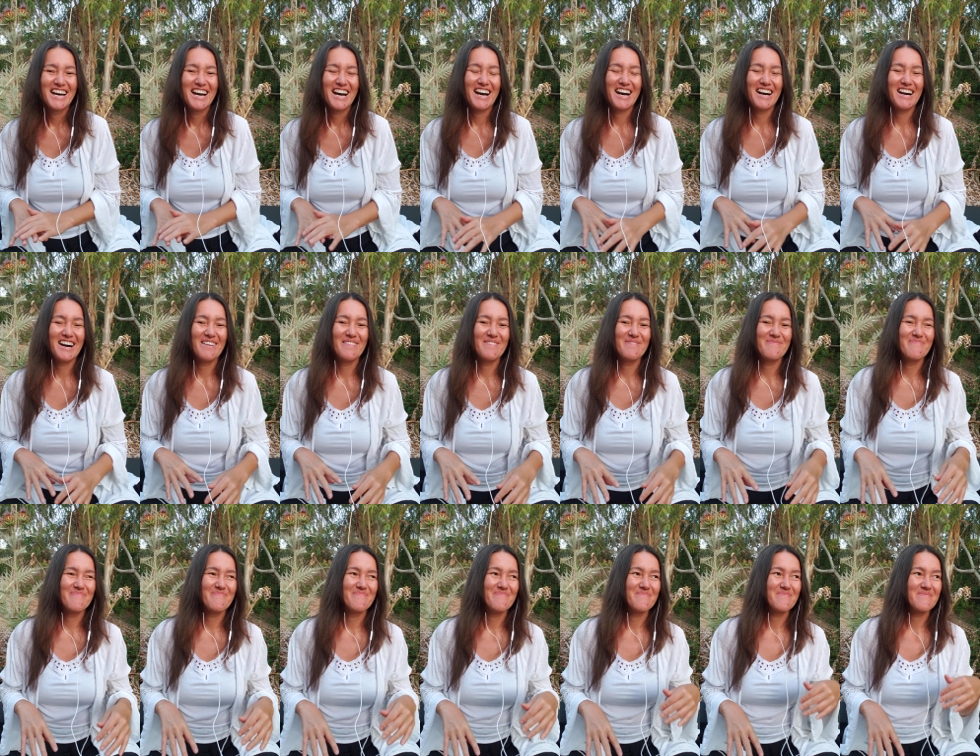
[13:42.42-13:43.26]

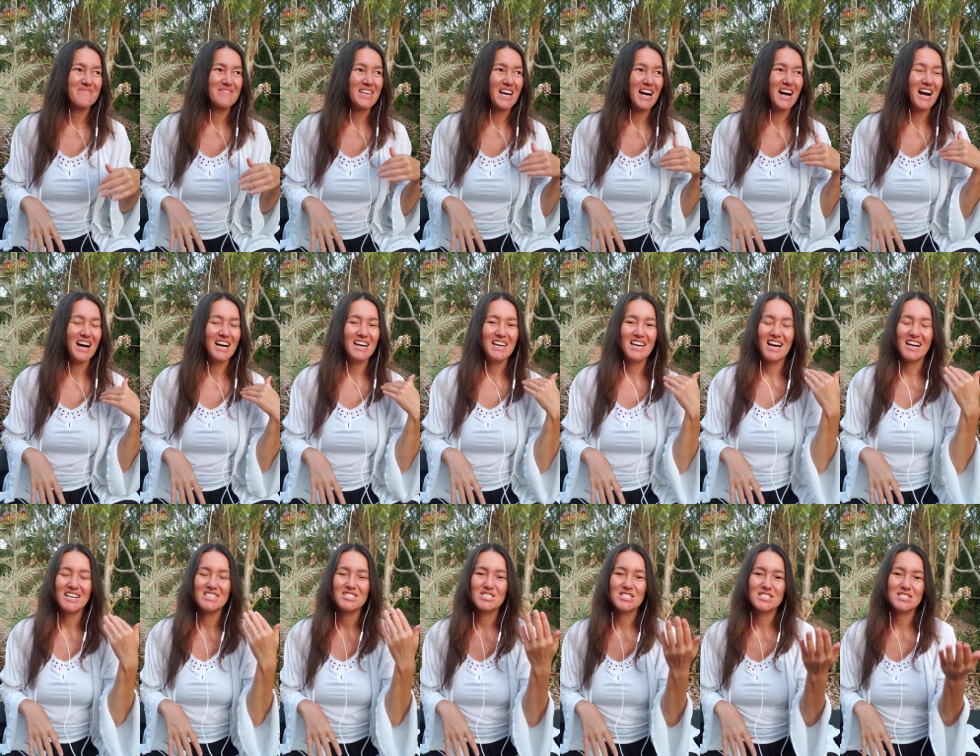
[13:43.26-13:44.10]

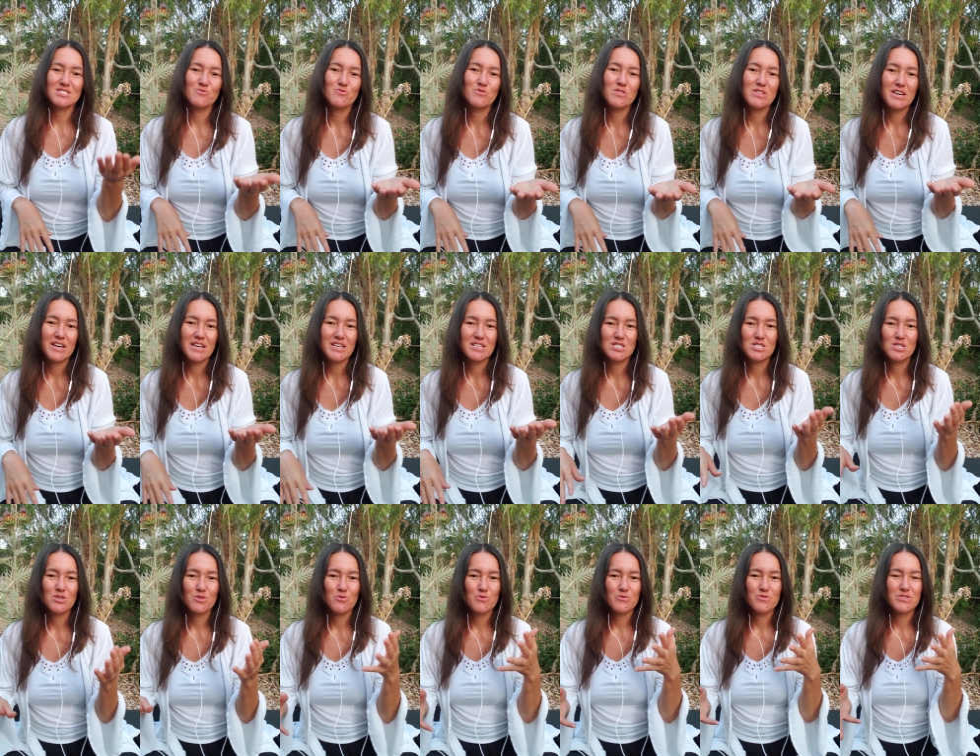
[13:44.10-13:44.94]
I just would like
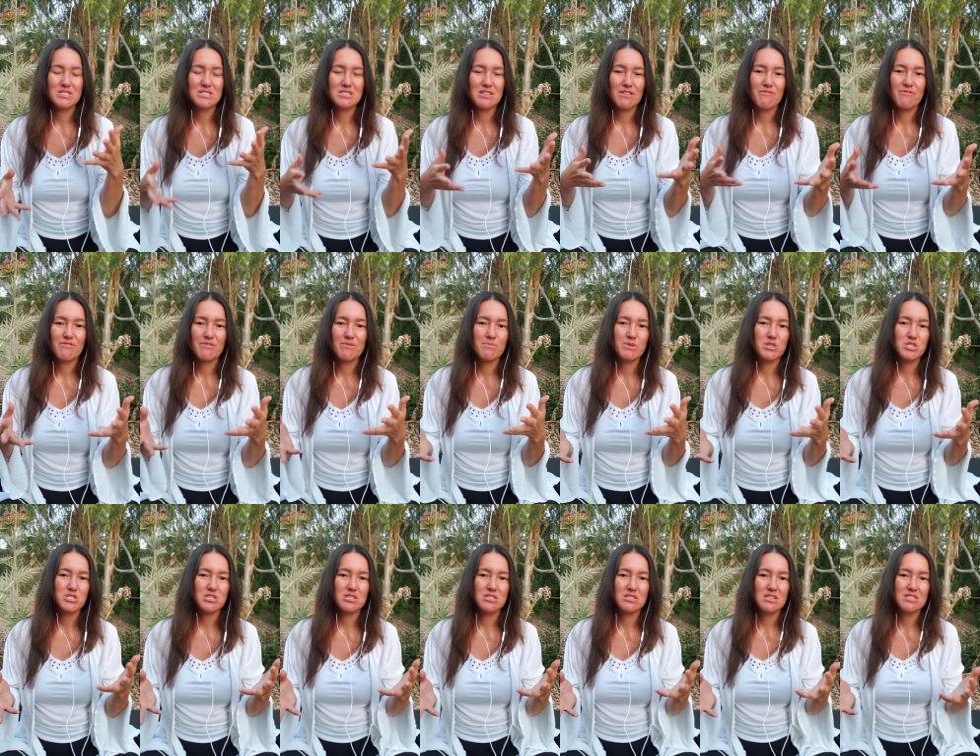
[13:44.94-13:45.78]
to, this
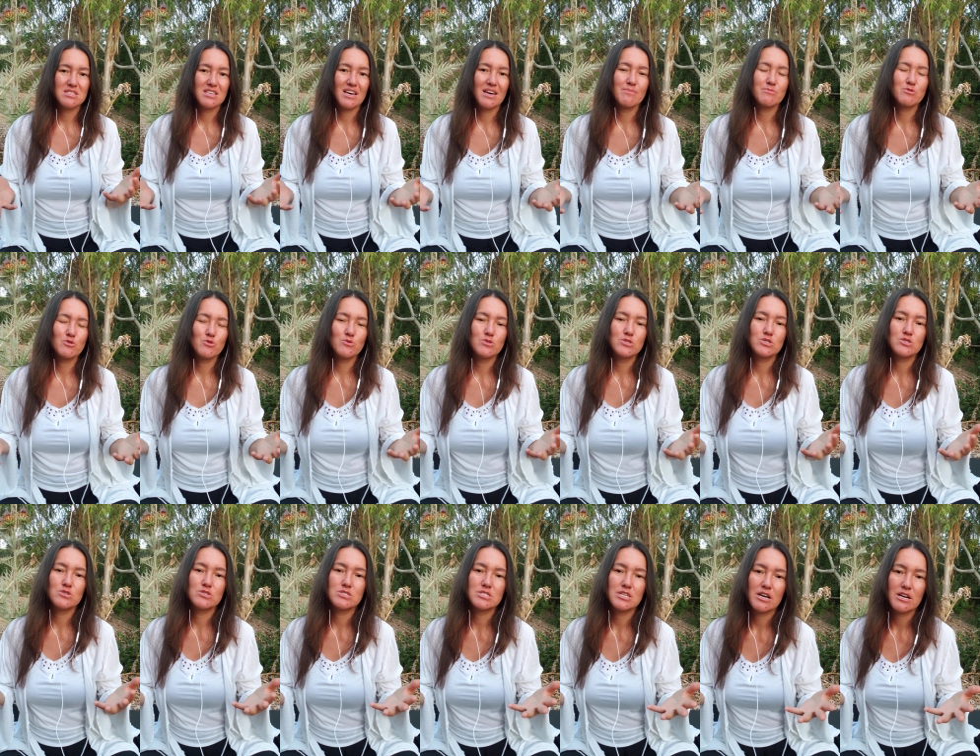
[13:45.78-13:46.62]
information that I'm going
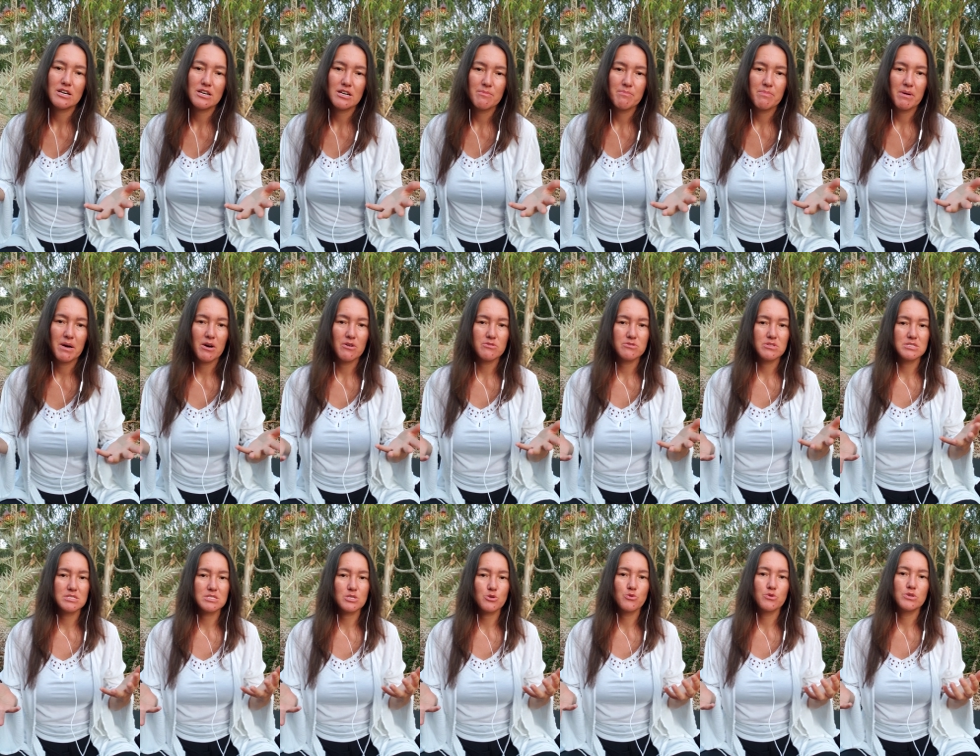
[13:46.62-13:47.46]
to talk about,
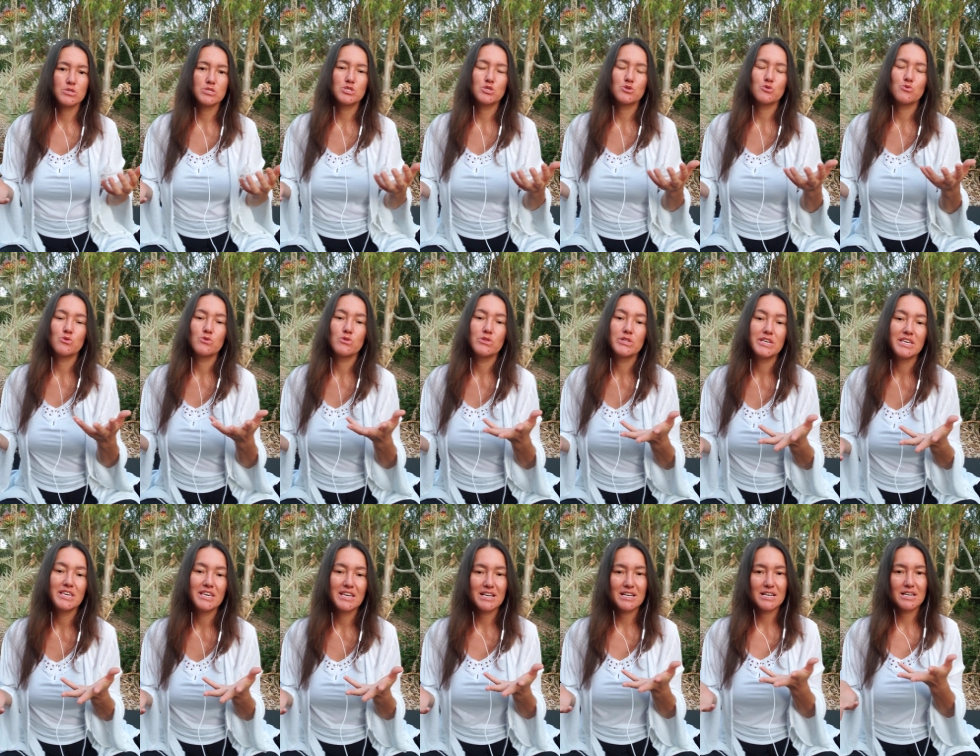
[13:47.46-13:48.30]
it's going to
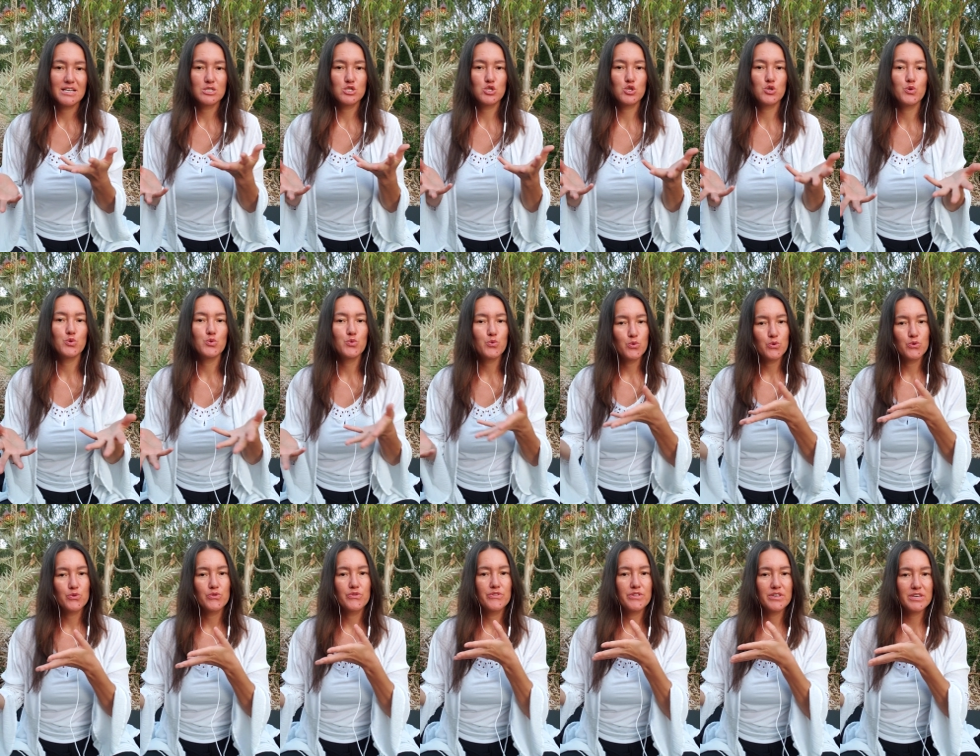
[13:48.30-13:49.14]
link to
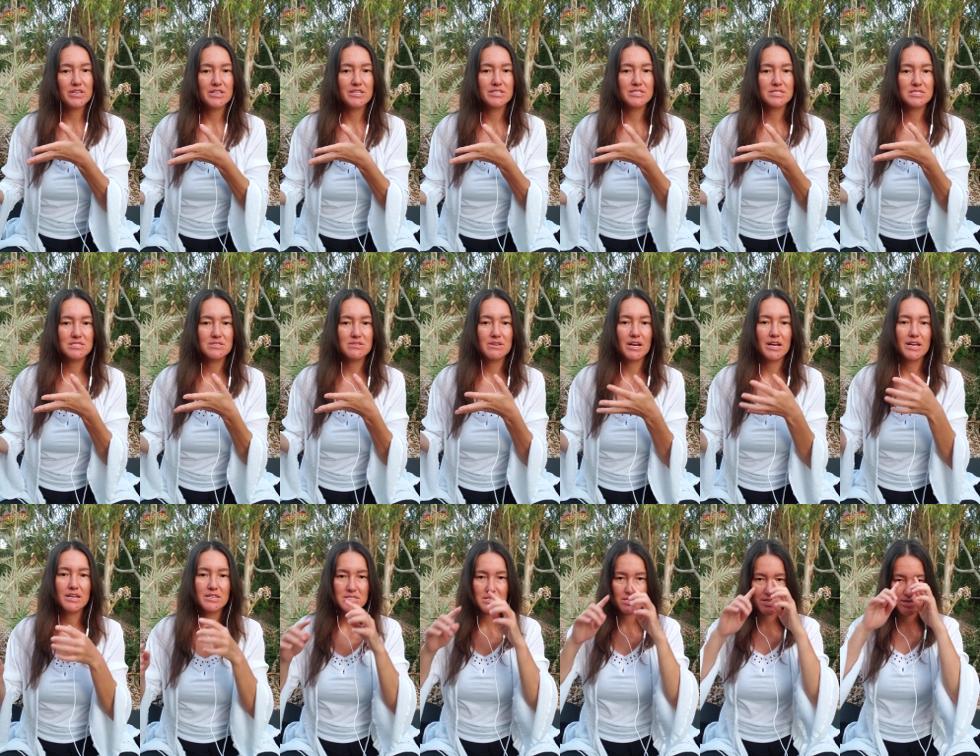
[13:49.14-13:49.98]
this,
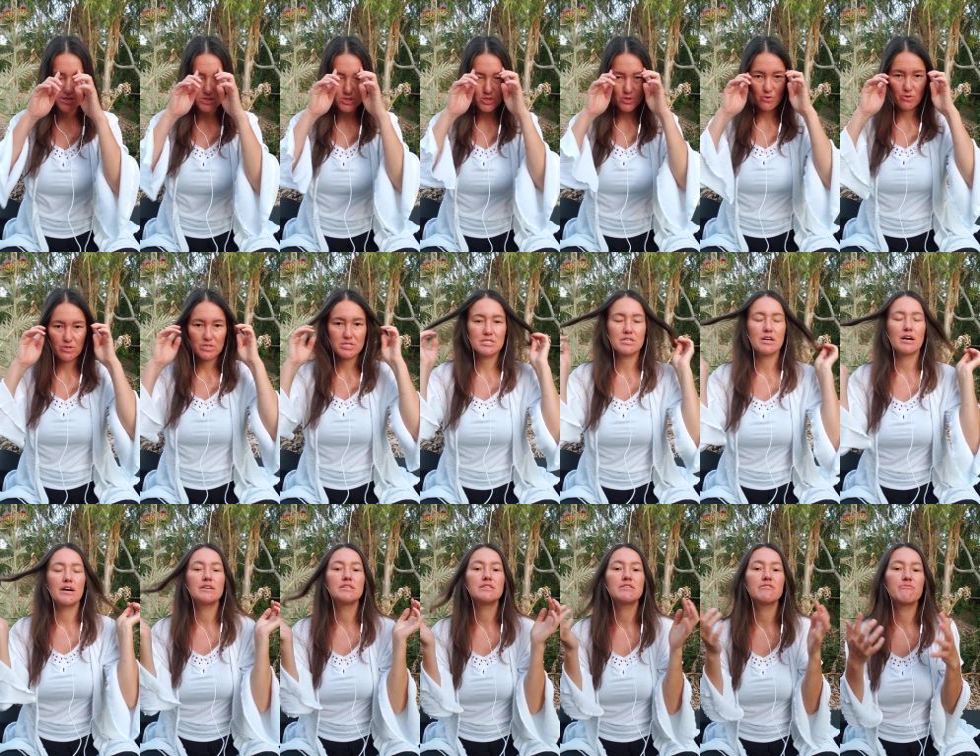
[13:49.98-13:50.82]
right, to this
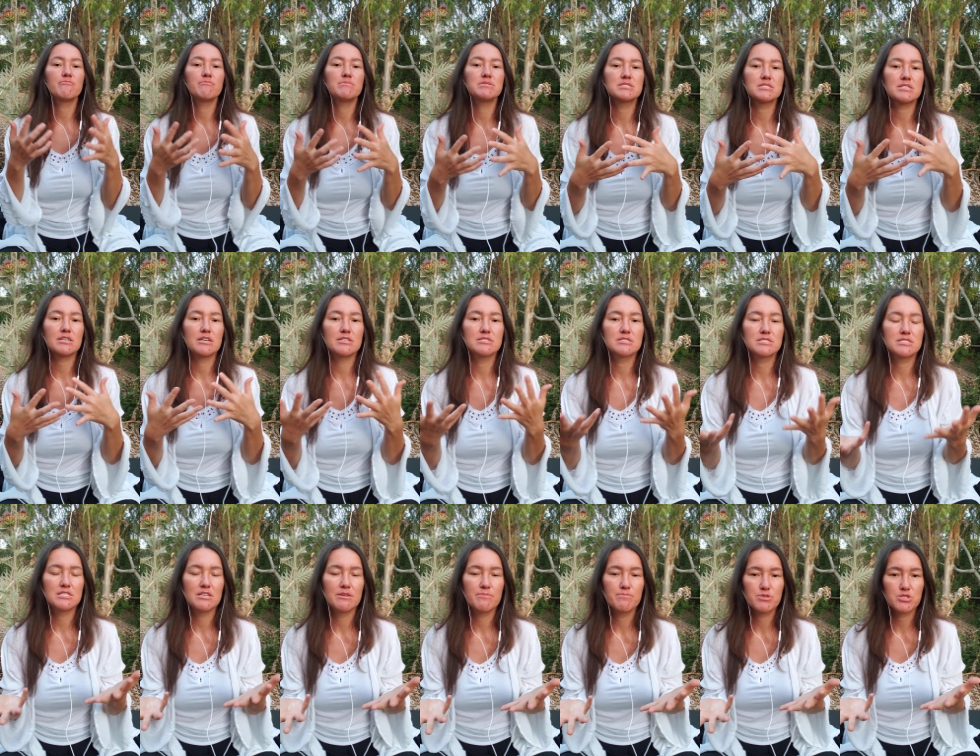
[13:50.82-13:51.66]
kind of
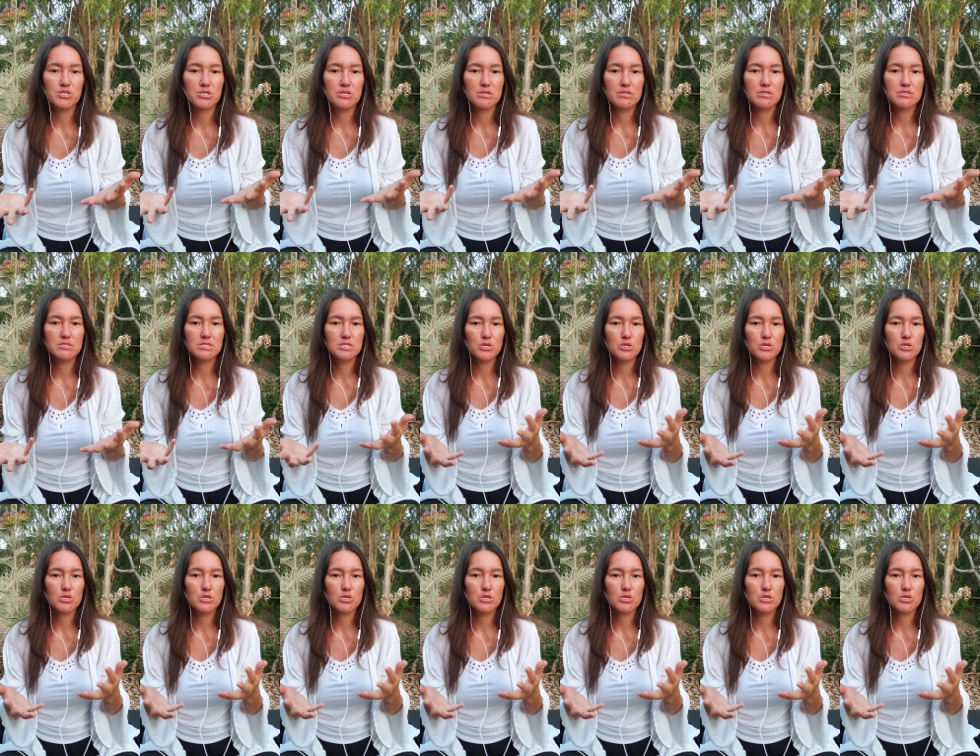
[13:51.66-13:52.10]
misconception.